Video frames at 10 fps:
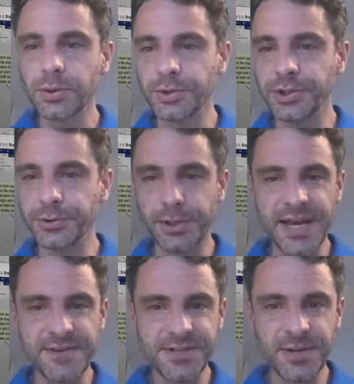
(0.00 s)
you will
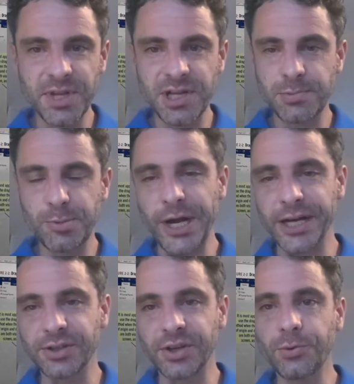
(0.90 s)
have something to
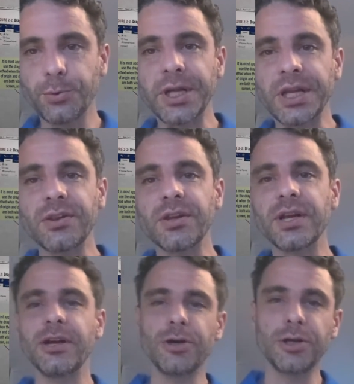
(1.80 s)
practice with,
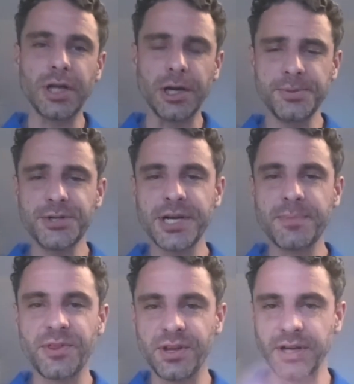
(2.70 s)
and I'll put up
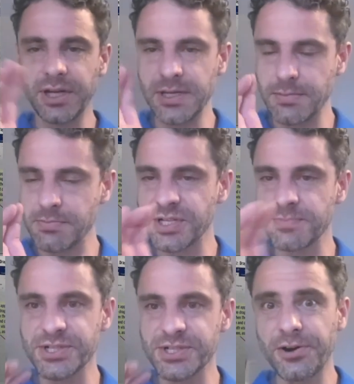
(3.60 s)
the
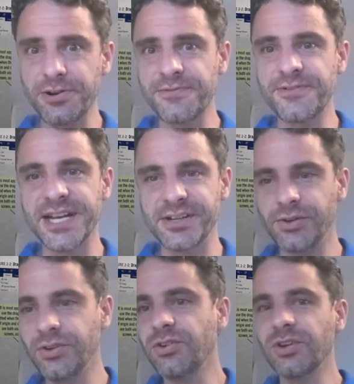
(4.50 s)
some starter
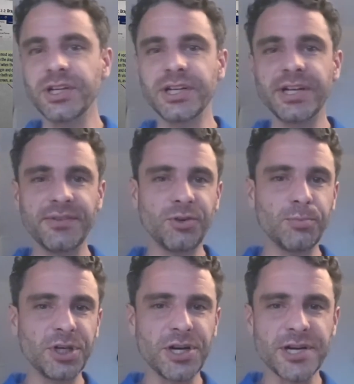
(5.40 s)
files, so you'll have
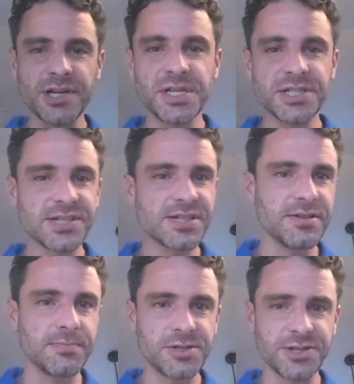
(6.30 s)
some documents
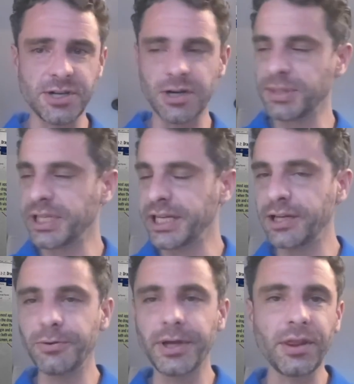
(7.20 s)
to start
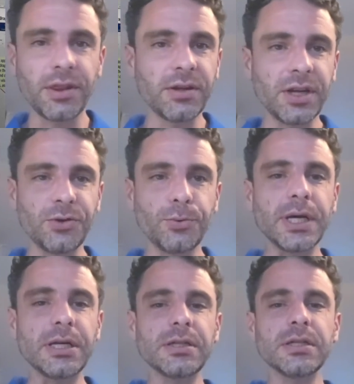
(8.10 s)
playing with as well.